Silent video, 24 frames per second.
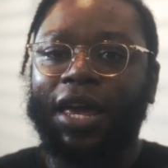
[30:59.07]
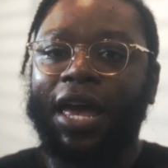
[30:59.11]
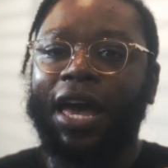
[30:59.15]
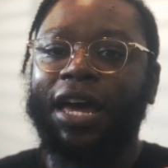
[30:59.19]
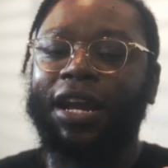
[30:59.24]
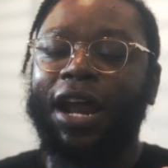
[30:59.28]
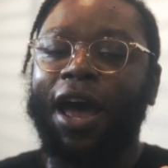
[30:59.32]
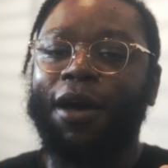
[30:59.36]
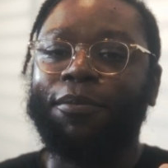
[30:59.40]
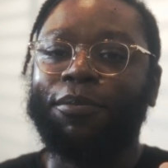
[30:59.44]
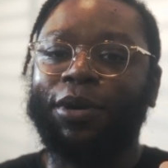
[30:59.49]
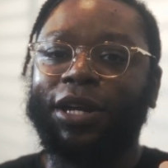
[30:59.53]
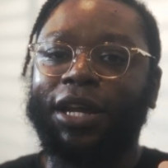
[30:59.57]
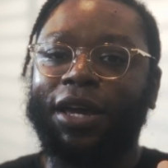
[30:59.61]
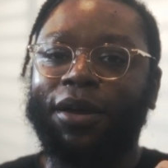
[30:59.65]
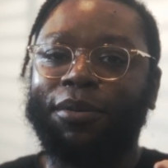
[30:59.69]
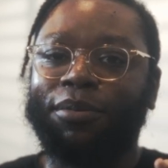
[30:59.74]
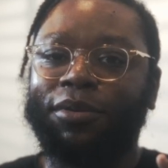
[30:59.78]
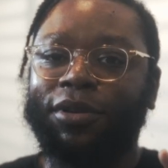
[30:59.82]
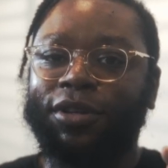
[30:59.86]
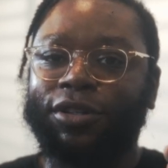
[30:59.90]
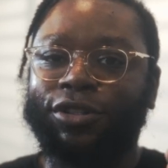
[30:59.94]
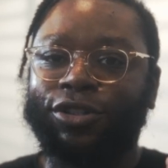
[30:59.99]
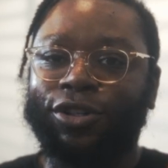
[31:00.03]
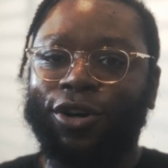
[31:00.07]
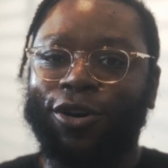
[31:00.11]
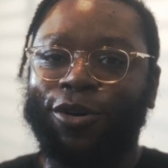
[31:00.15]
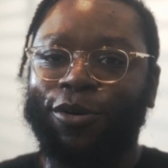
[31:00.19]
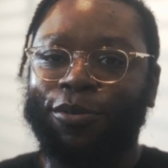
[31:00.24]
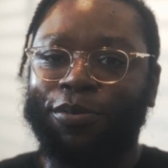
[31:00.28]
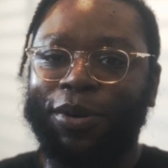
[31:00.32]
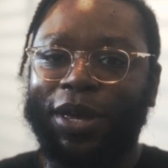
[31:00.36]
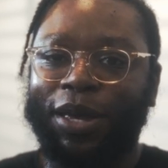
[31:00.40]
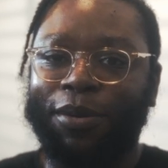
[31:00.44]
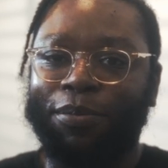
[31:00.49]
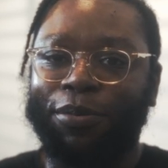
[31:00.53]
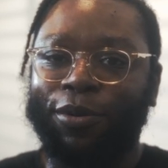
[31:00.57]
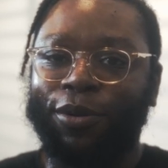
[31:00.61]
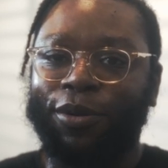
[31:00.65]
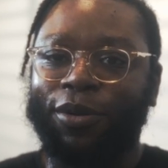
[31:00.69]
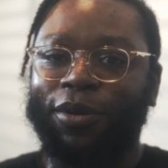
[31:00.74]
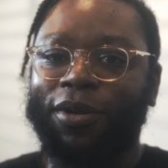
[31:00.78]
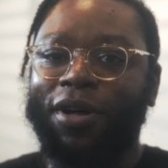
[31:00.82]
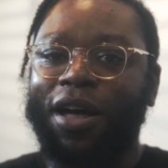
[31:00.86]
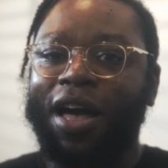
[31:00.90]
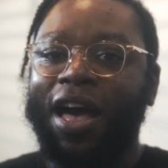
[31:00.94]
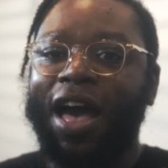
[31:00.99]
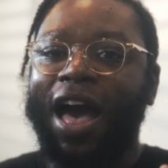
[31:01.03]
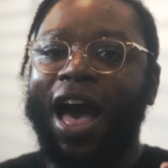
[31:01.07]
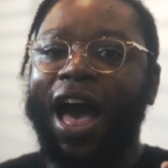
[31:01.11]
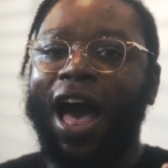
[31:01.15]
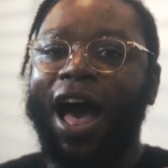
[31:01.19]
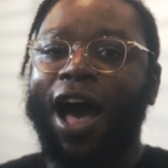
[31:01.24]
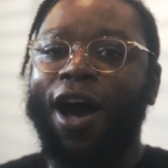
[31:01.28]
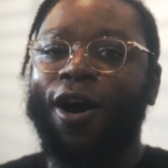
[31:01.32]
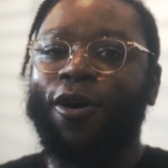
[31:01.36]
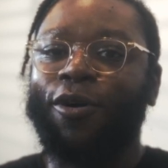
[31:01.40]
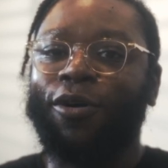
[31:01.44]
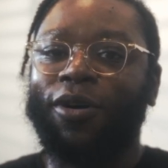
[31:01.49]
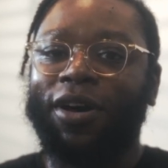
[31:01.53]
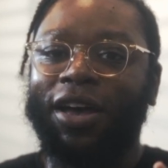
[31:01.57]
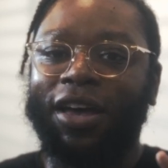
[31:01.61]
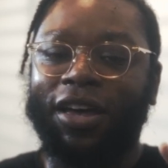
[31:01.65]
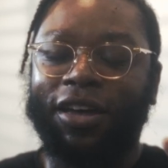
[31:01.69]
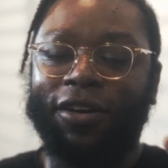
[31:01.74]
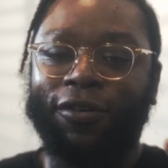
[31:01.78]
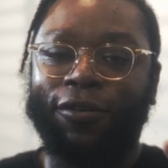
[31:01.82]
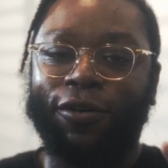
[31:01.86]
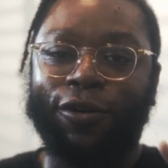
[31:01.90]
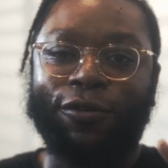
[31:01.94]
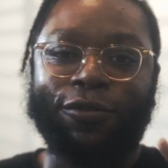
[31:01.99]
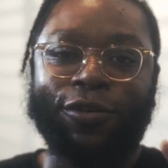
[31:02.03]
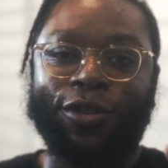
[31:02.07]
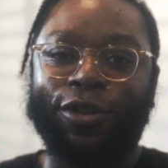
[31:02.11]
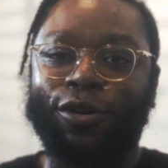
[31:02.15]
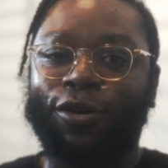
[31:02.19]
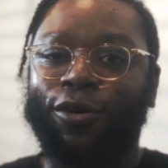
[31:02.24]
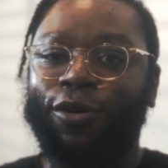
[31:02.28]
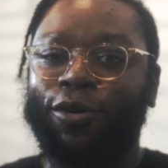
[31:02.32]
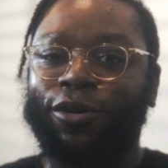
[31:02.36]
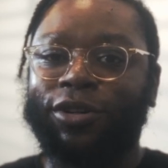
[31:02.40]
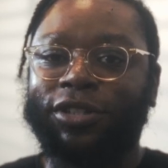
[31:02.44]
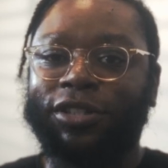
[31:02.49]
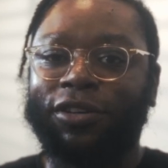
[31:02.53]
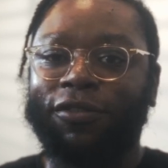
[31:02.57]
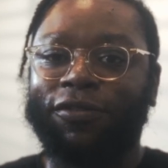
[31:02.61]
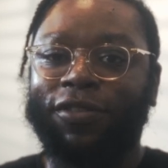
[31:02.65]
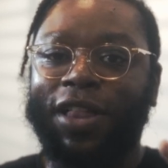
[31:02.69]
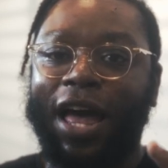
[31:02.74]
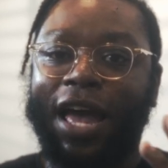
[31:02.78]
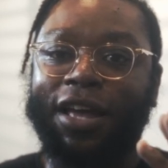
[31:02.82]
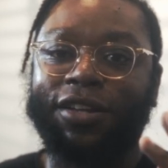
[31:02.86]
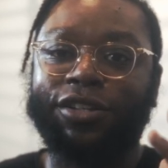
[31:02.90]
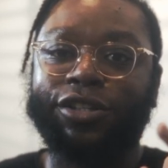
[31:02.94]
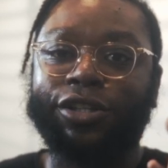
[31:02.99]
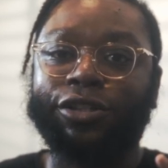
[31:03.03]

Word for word: And I've been able to show people how it, over the course of like